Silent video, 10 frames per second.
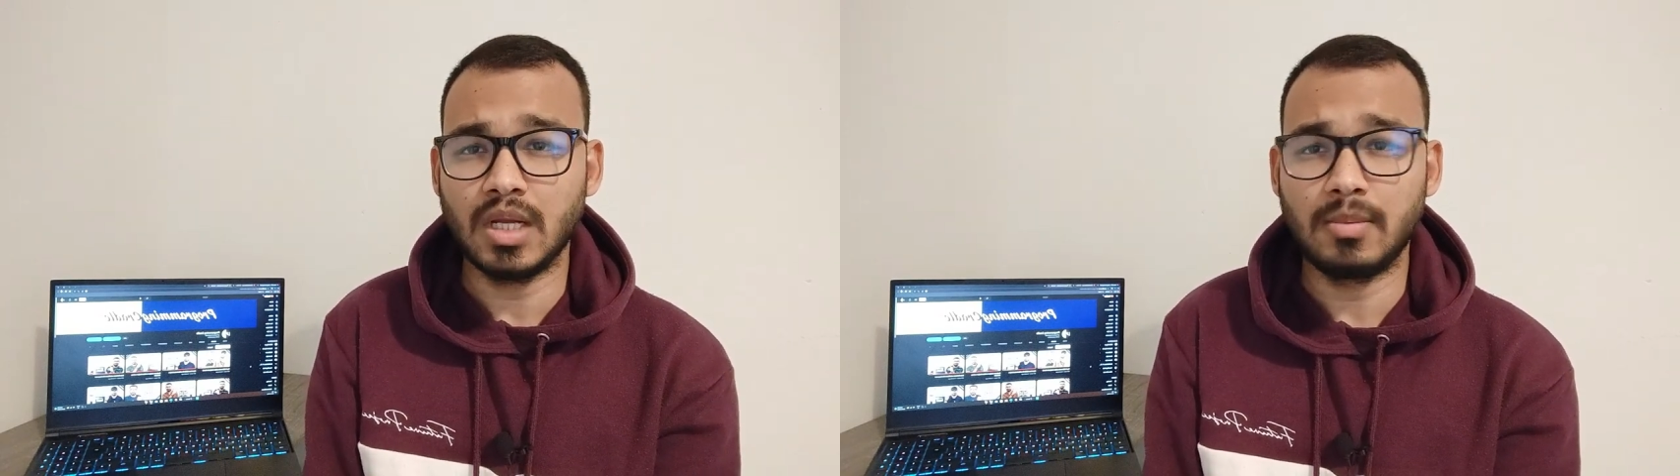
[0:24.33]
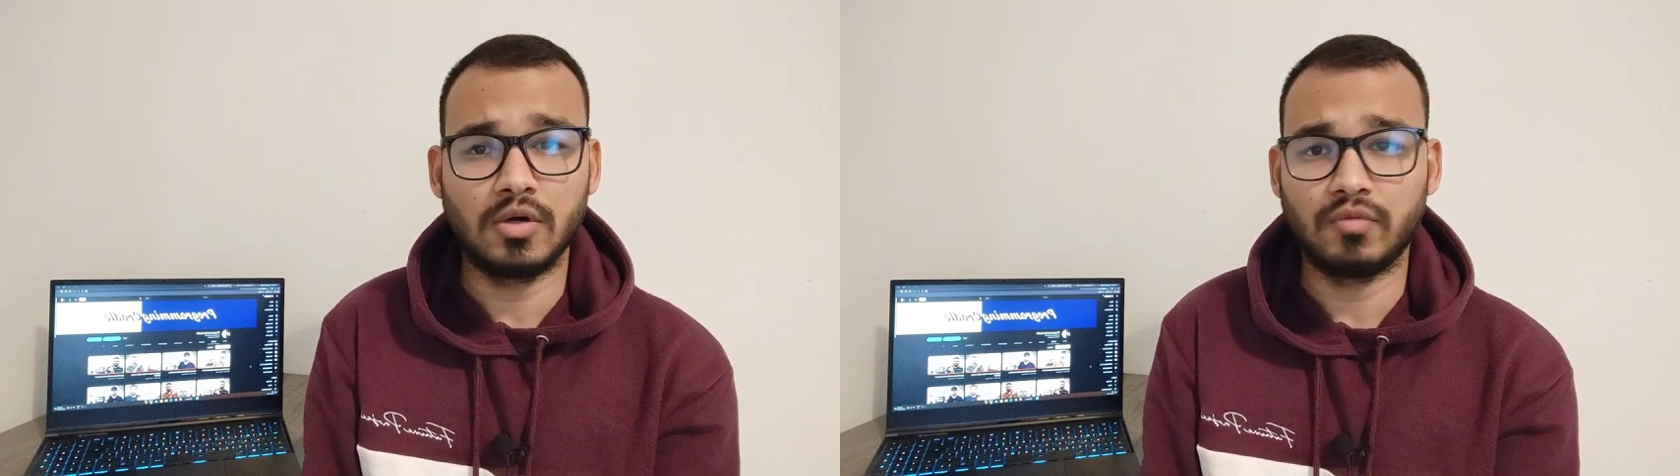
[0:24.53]

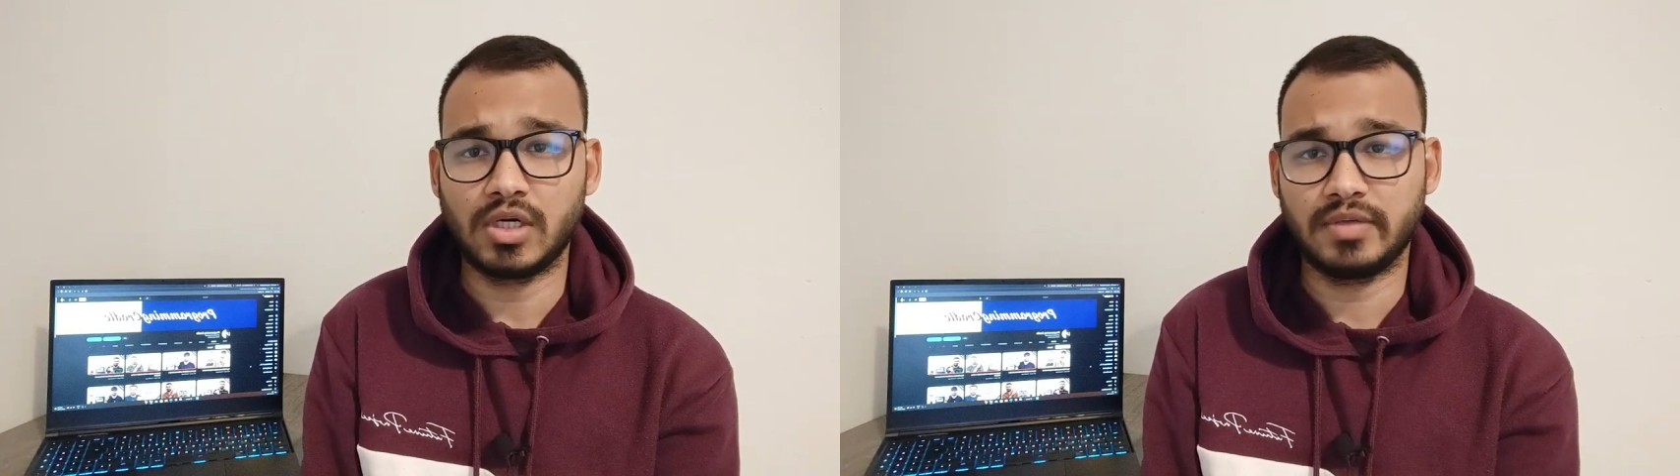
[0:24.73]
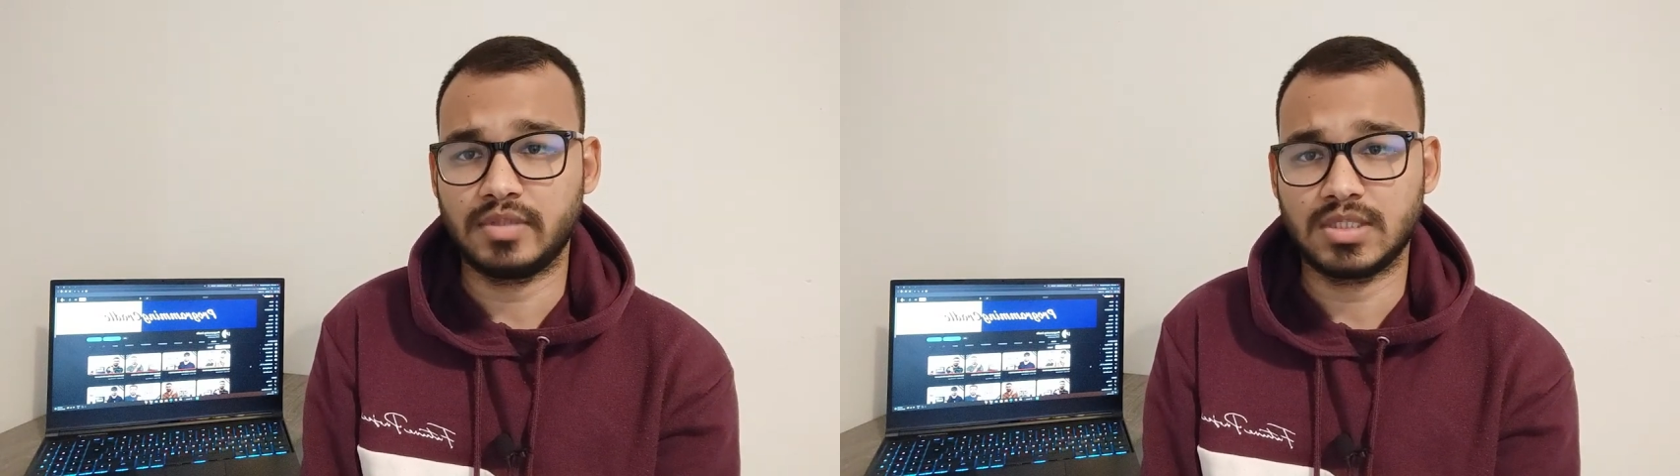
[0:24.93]
about
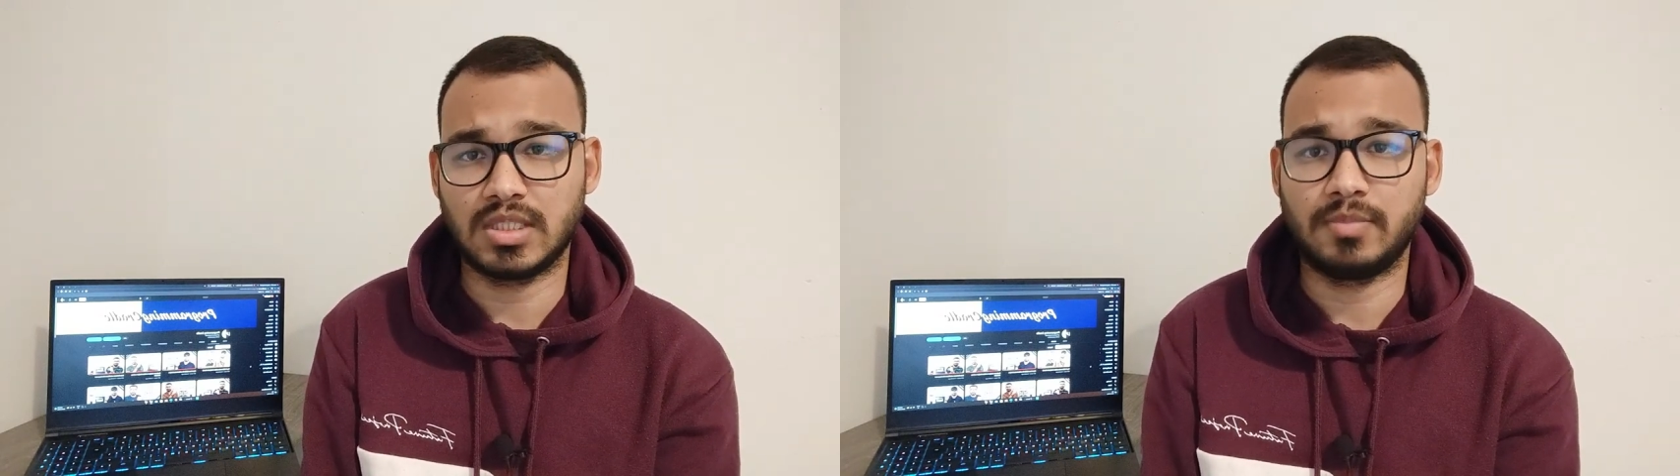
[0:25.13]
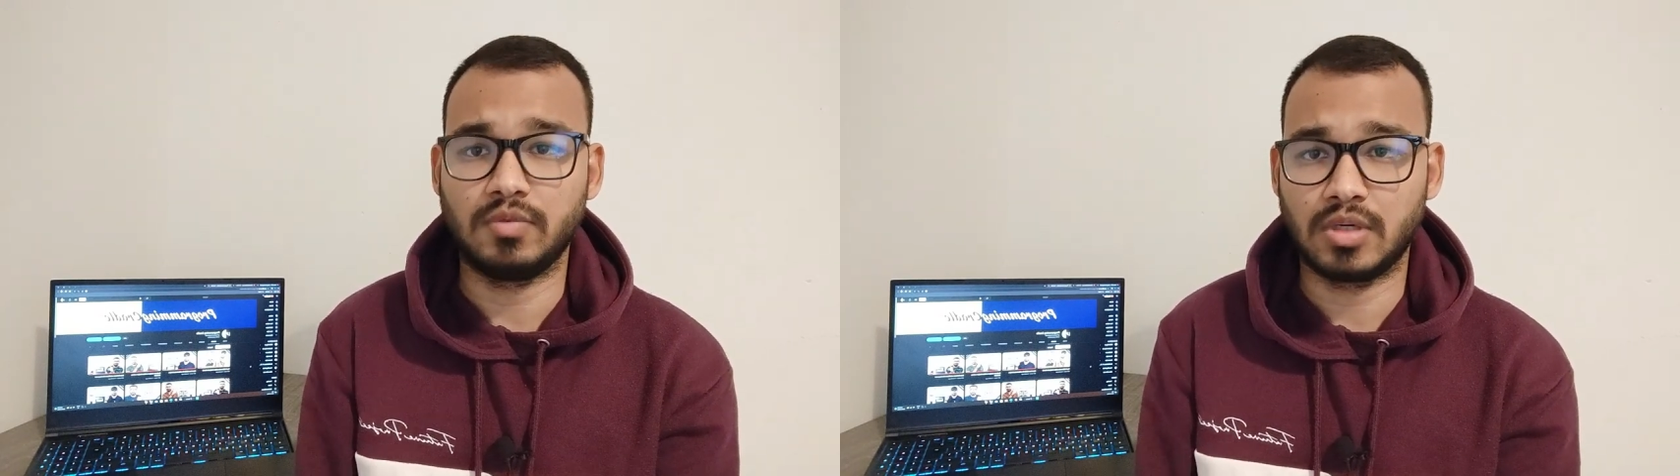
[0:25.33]
whatever
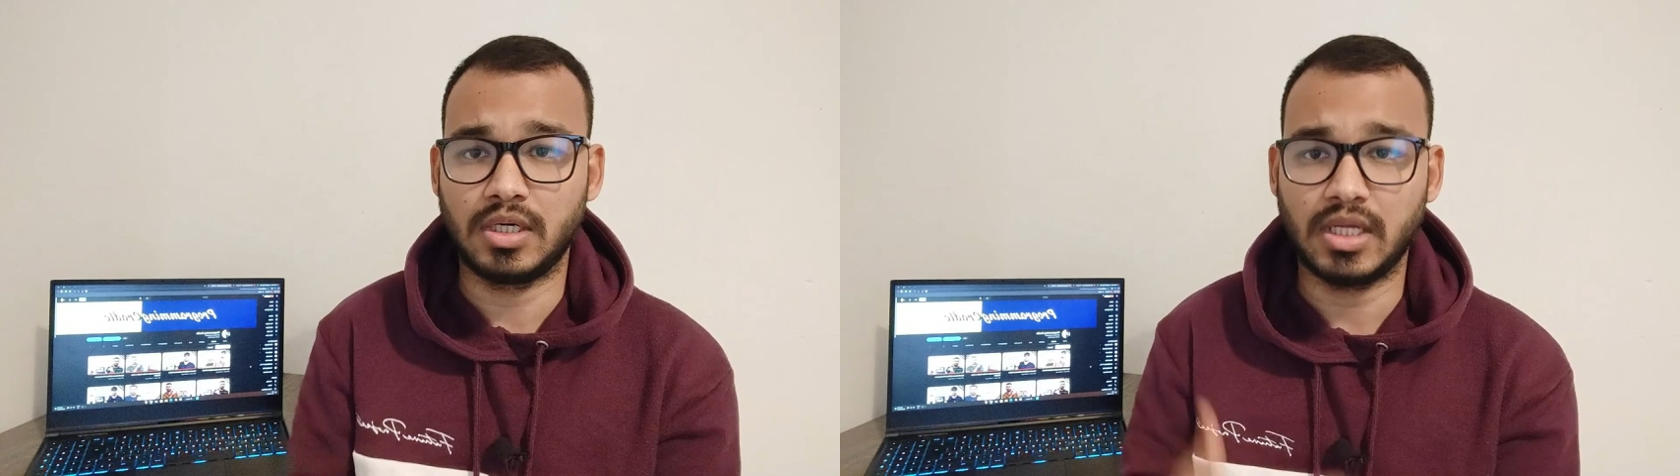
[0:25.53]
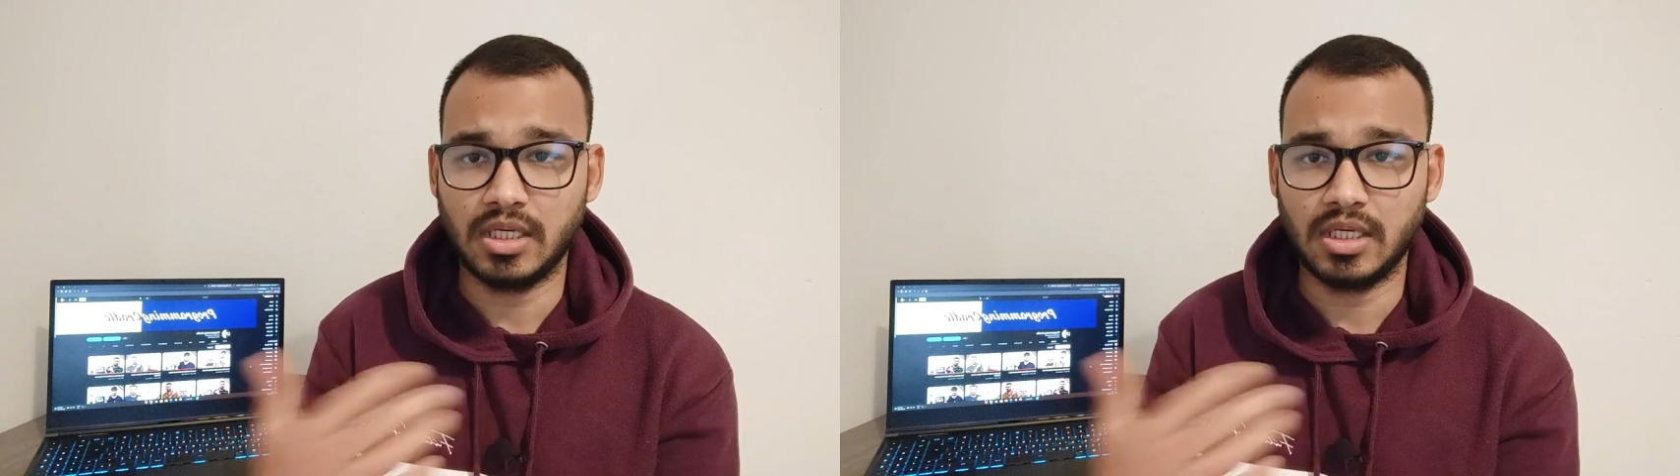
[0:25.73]
step you want